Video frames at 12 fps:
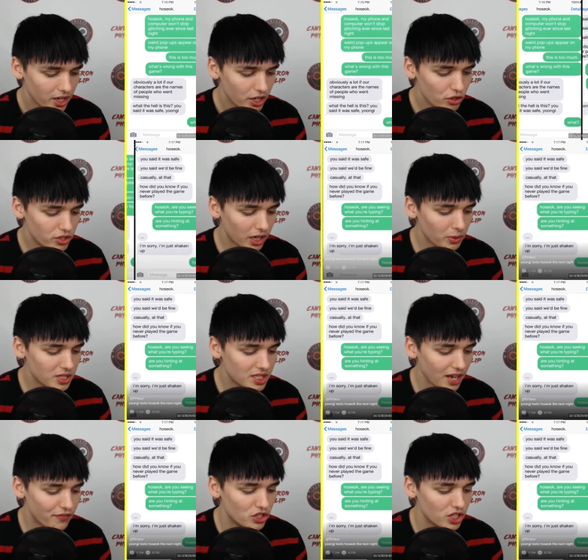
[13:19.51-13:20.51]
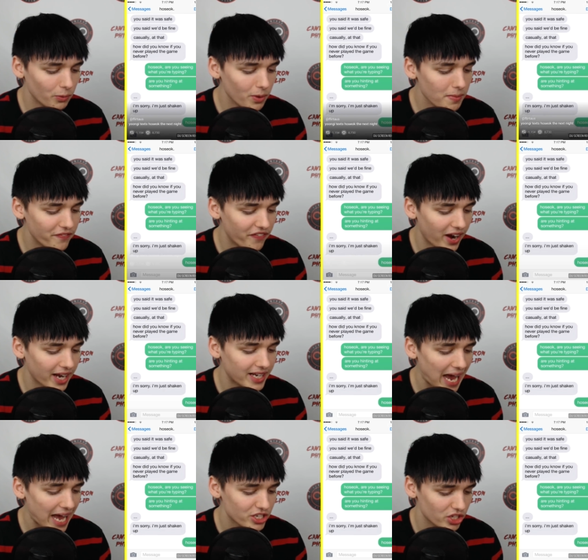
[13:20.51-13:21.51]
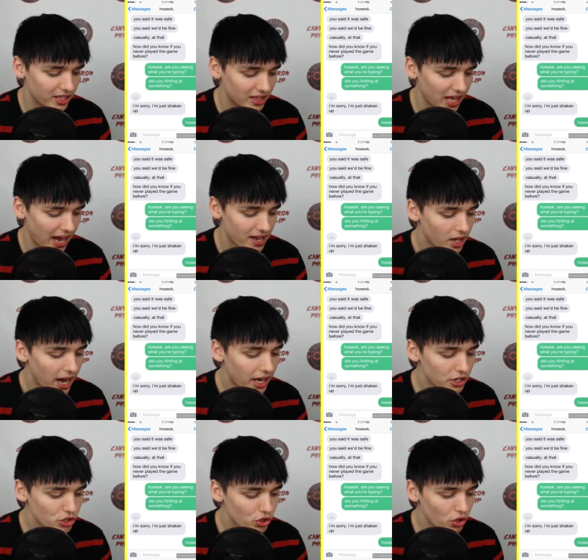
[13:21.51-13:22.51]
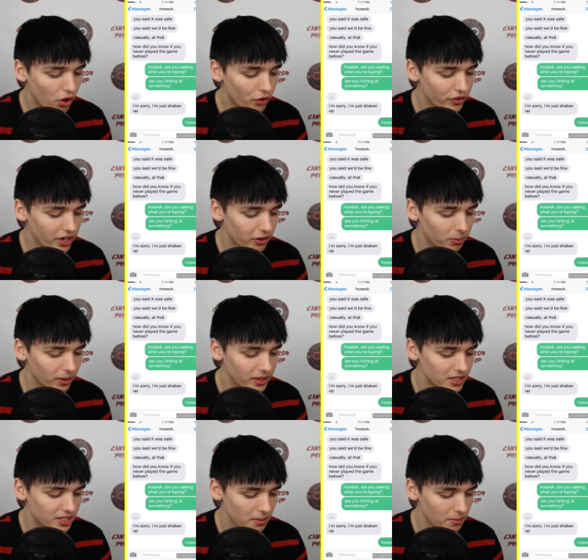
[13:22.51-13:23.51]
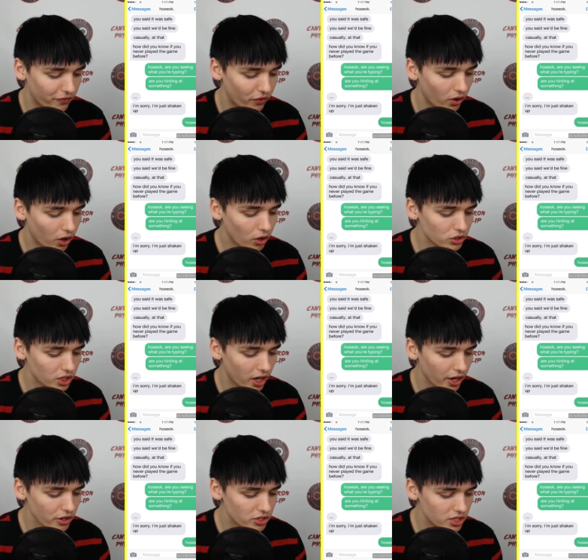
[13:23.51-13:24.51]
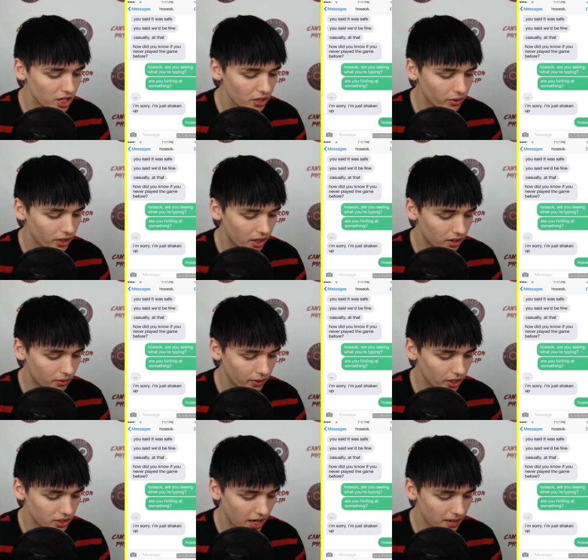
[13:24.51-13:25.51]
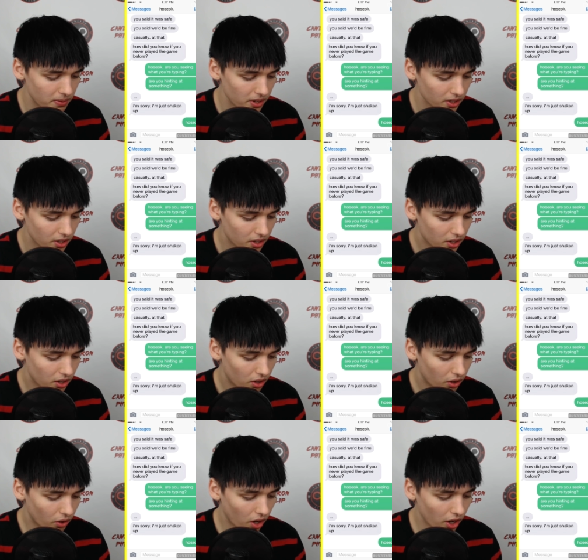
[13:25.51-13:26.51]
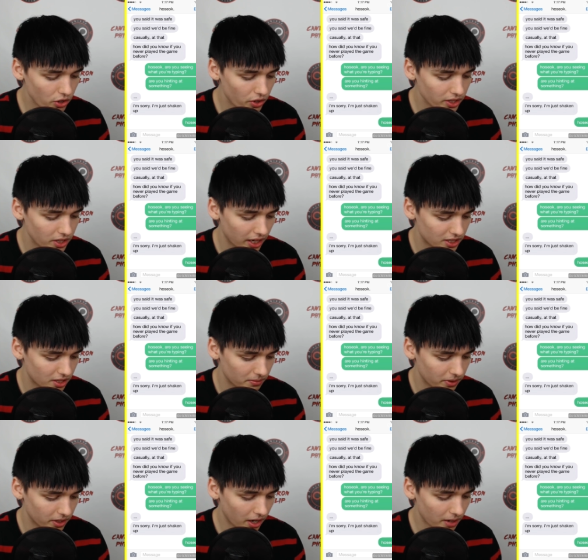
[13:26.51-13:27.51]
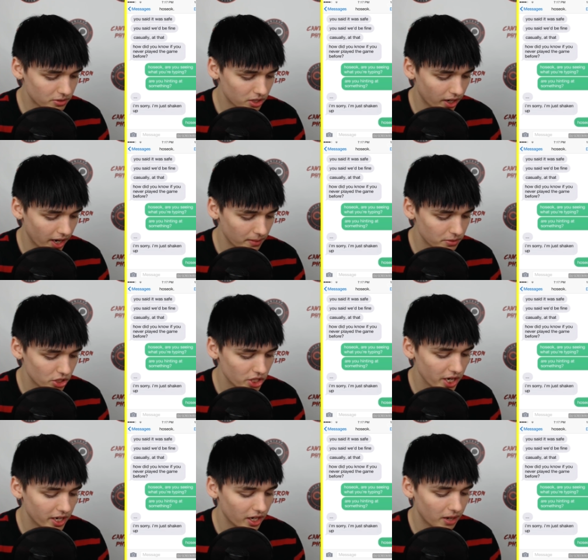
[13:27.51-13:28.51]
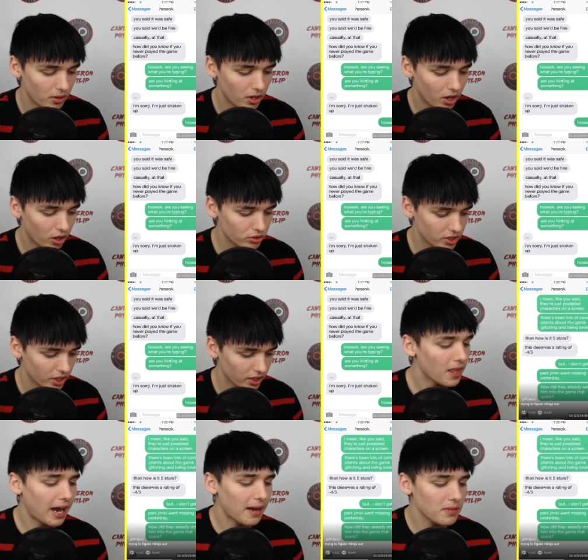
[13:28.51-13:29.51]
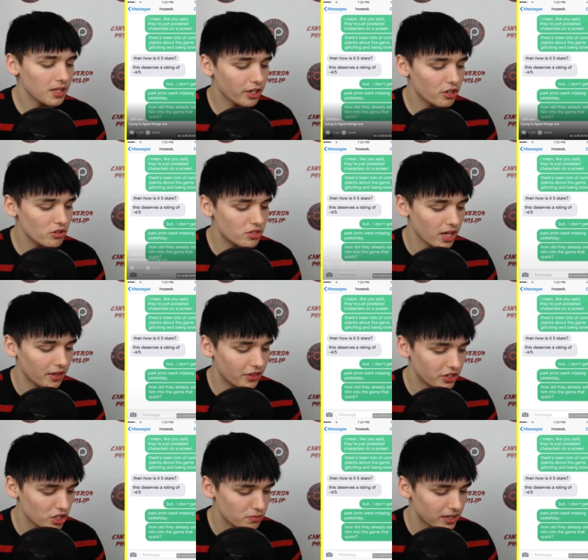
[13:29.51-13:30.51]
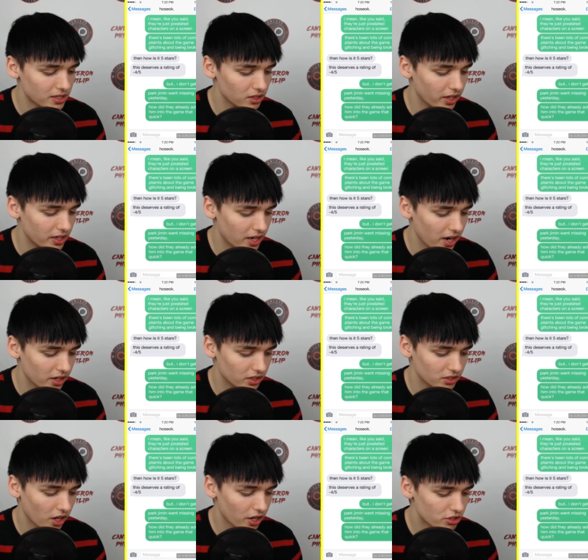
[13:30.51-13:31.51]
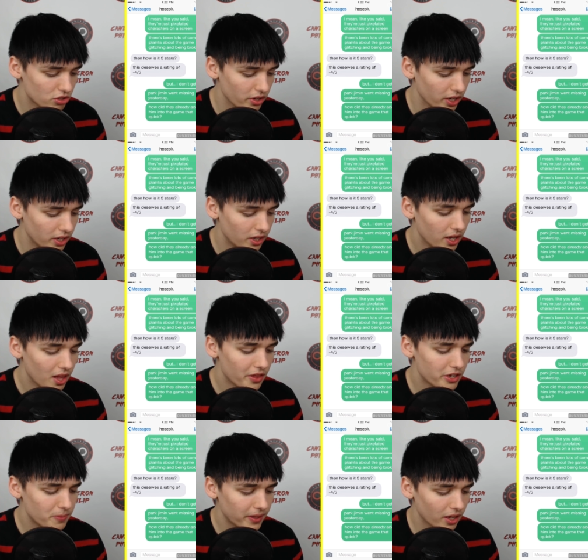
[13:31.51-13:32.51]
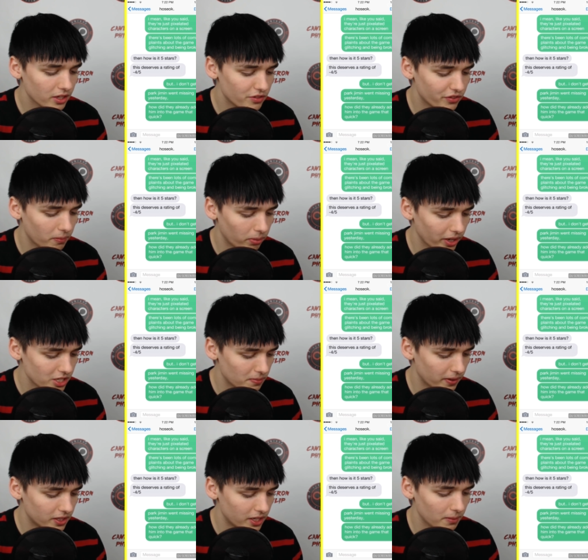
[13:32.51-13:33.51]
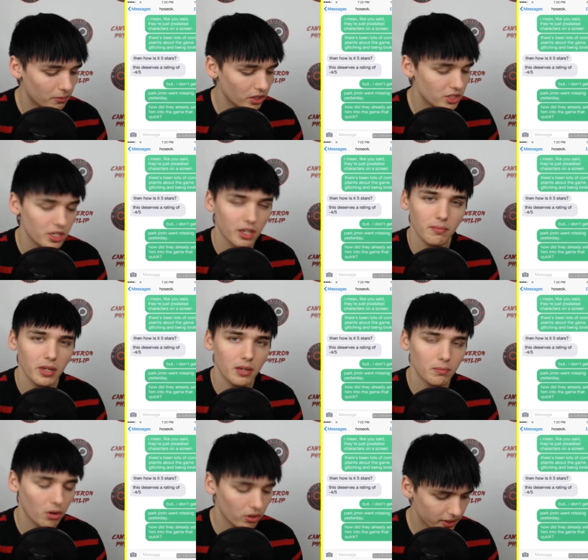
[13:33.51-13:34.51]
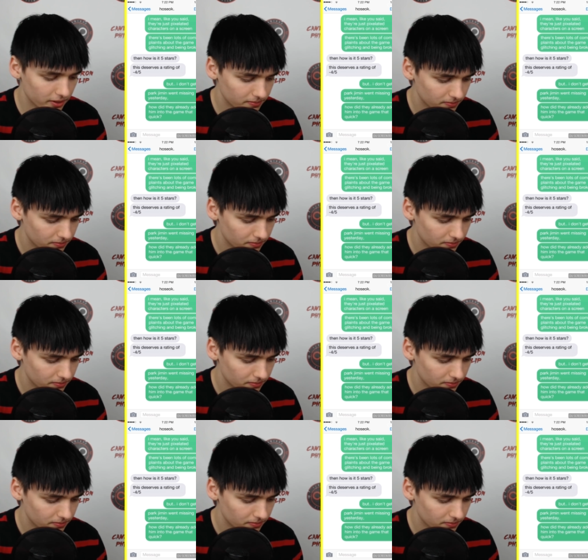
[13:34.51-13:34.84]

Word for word: You said it was safe. You said we'd be fine, casually at that. How did you know if we never played this game before? Hosuk, are you seeing what, uh, what you're typing? Or are you hinting at something? I'm sorry, I'm just shaken up. Hosuk. I mean, like you said, they're just pixelated characters on a screen. There's been lots of complaints about the game glitching and being broken.